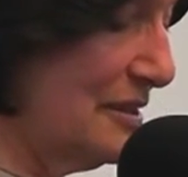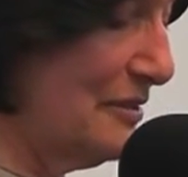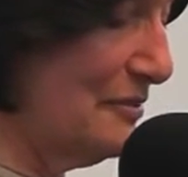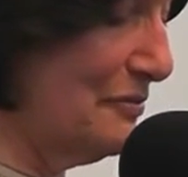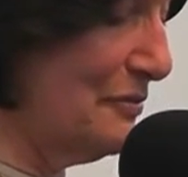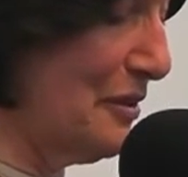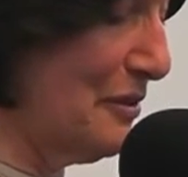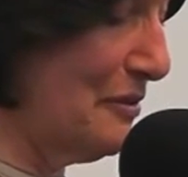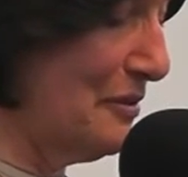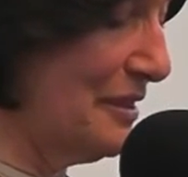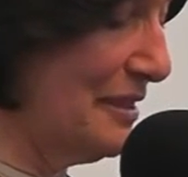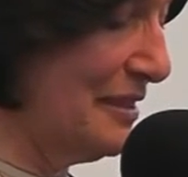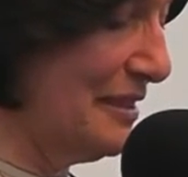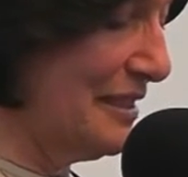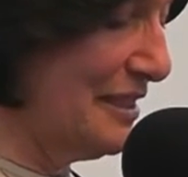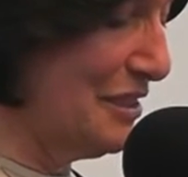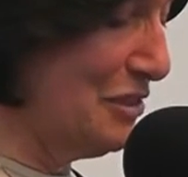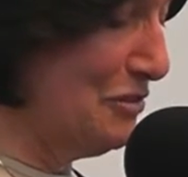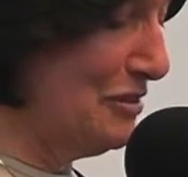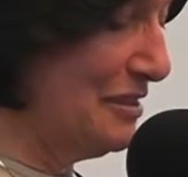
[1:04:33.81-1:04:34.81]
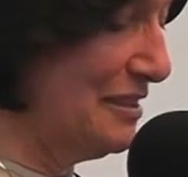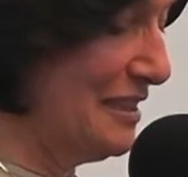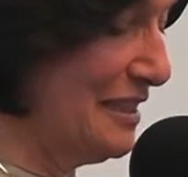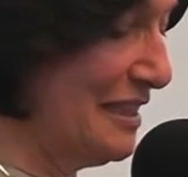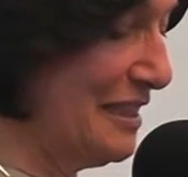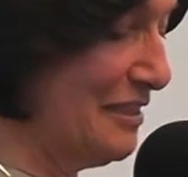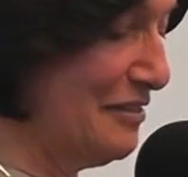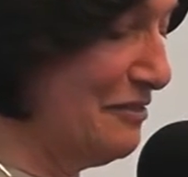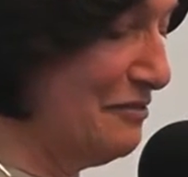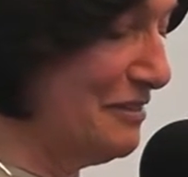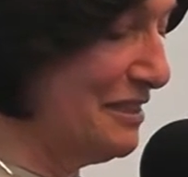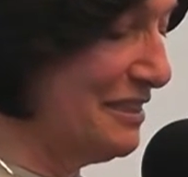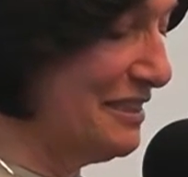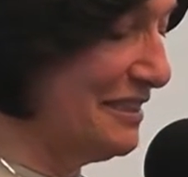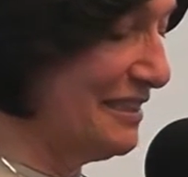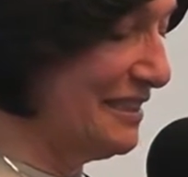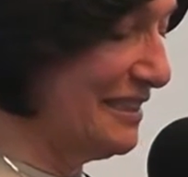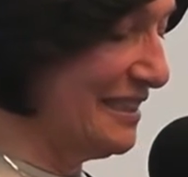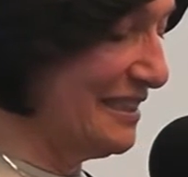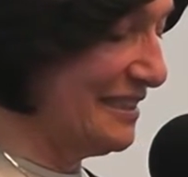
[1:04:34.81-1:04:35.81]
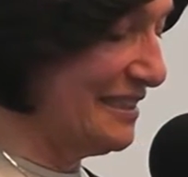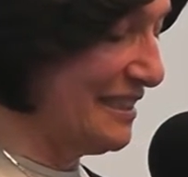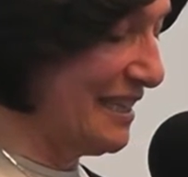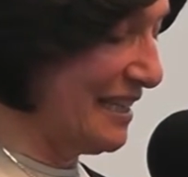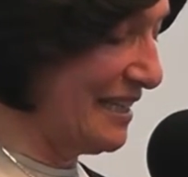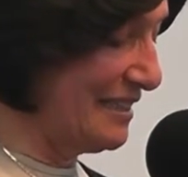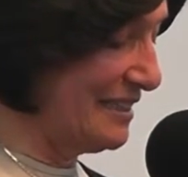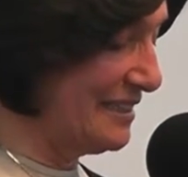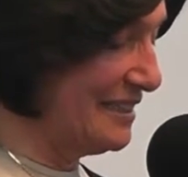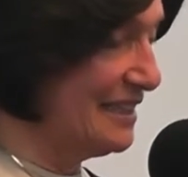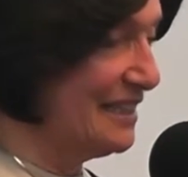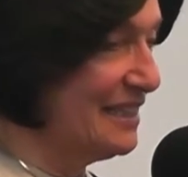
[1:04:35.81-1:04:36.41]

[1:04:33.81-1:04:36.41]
they're very interesting, original insights.